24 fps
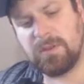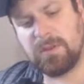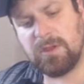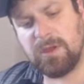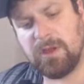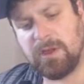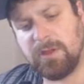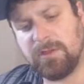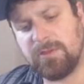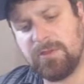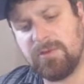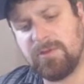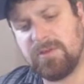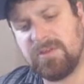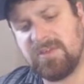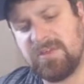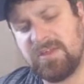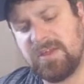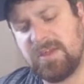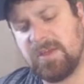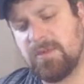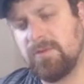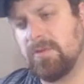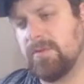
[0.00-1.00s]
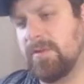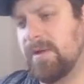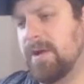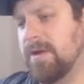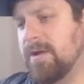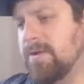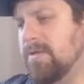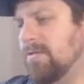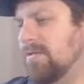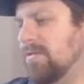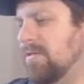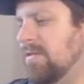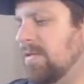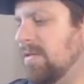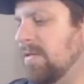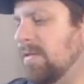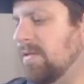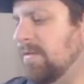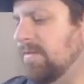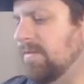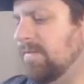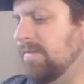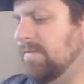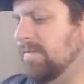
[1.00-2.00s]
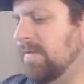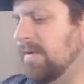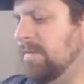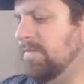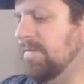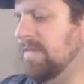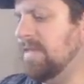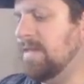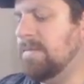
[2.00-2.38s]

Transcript: and Secret Rares from